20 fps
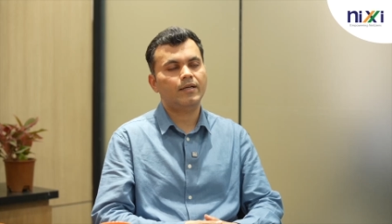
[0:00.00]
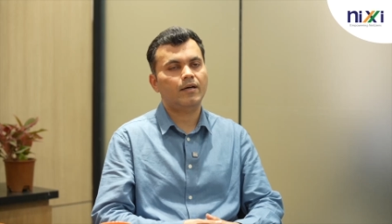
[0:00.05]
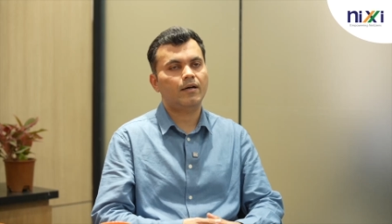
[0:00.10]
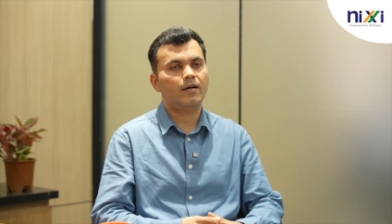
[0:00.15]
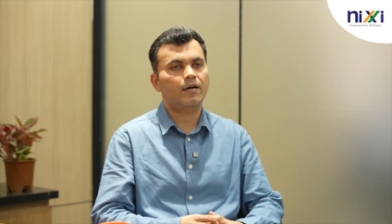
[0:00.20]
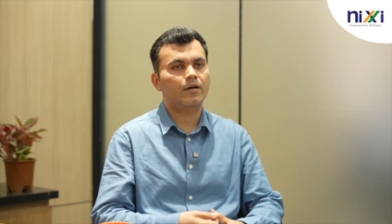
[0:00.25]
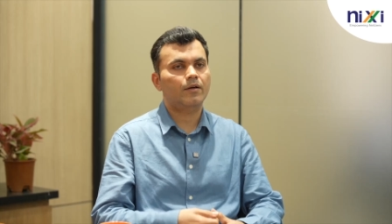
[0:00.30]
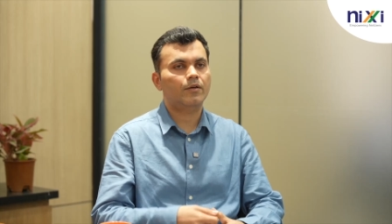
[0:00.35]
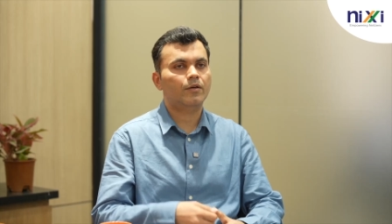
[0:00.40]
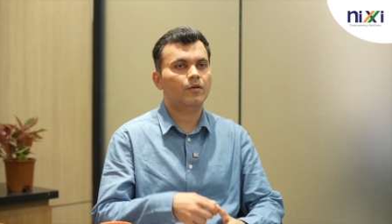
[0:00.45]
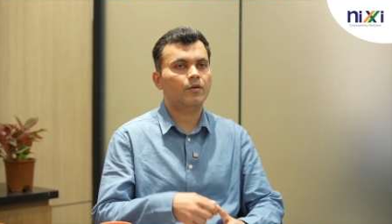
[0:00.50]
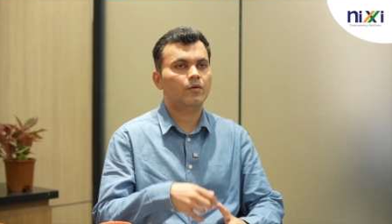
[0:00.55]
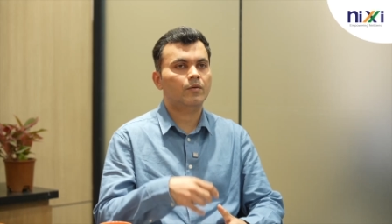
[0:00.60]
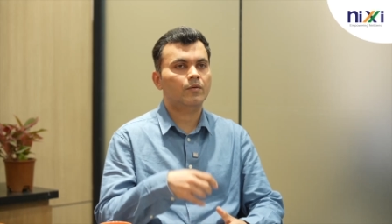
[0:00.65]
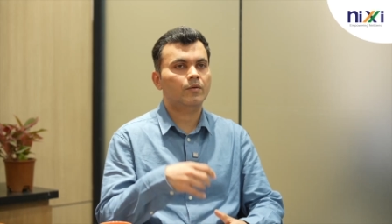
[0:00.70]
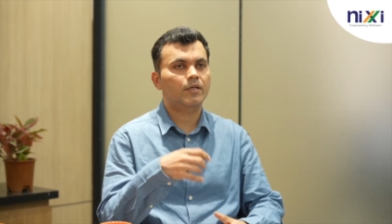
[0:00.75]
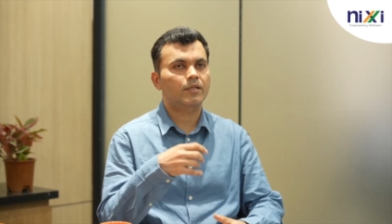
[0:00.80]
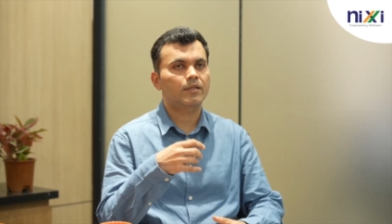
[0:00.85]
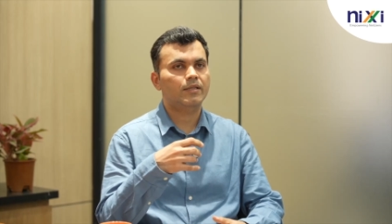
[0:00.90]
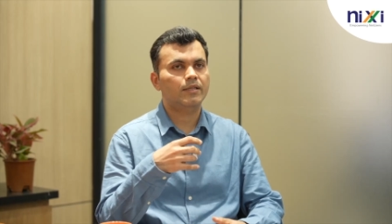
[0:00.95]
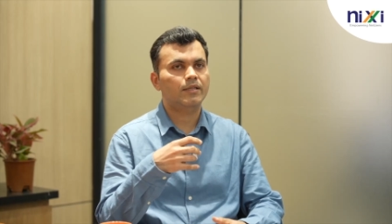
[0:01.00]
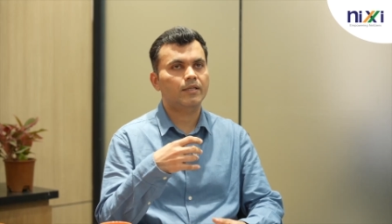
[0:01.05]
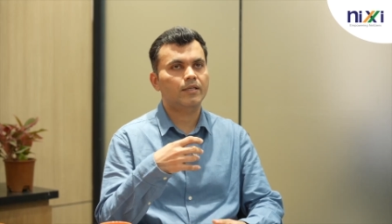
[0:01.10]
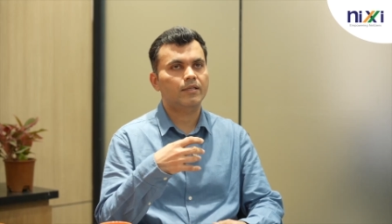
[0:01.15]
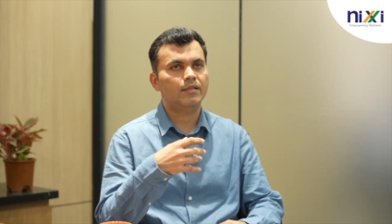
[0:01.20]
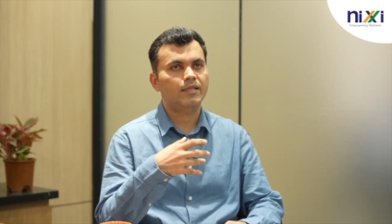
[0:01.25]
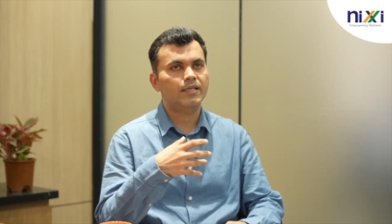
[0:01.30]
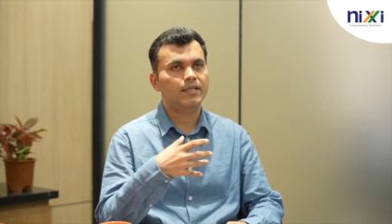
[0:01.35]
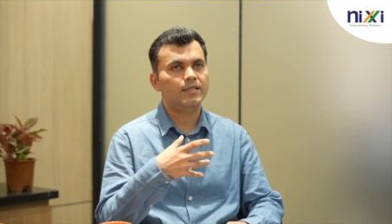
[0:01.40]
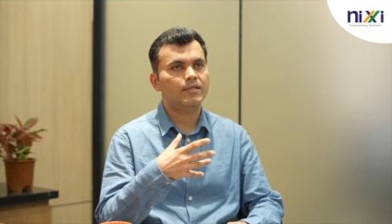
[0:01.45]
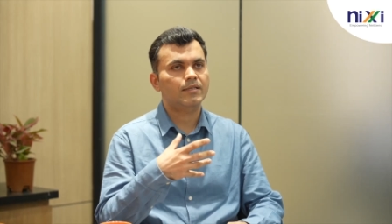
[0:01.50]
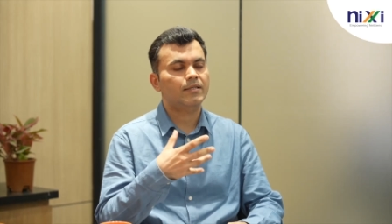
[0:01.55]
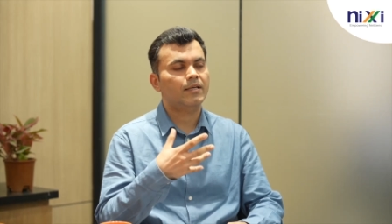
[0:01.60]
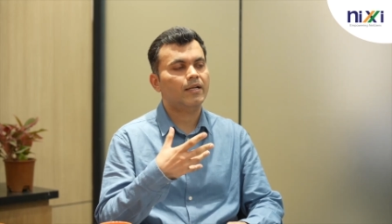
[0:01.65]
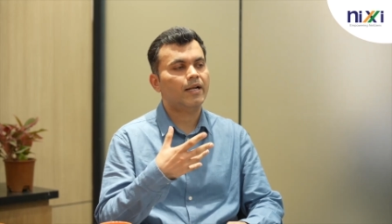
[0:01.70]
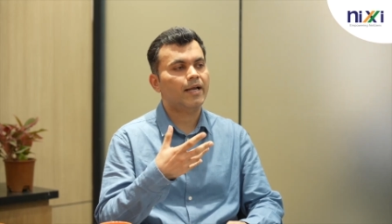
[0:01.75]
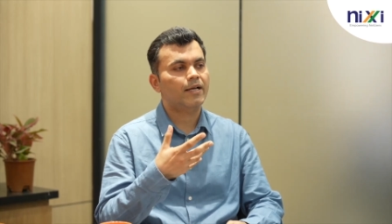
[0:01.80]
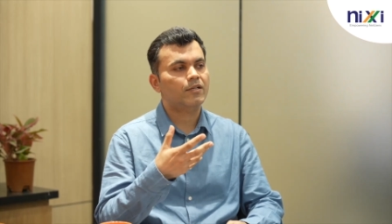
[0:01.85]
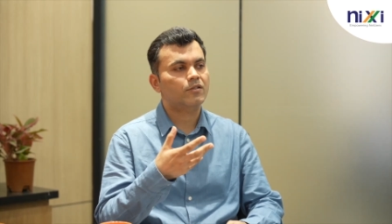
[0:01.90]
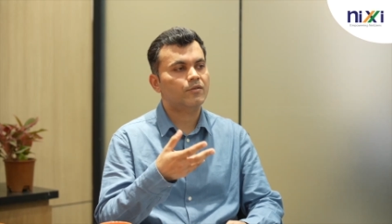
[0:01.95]
uh, you know, uh, uh, these are the
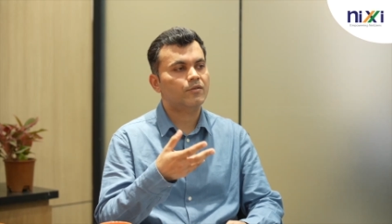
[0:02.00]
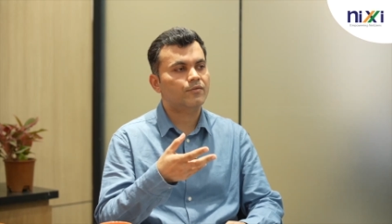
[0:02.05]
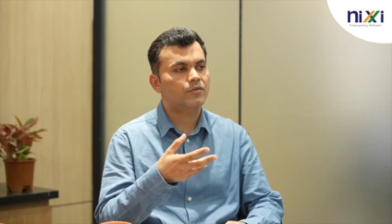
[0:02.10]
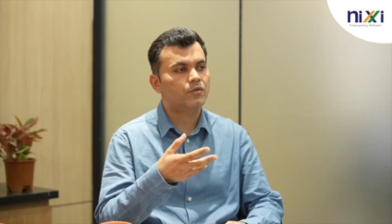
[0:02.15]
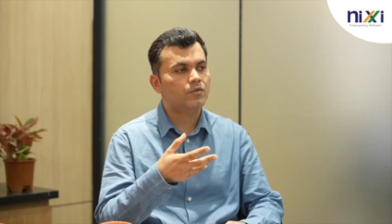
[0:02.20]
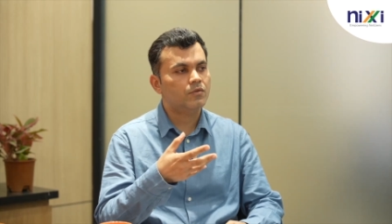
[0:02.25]
likes of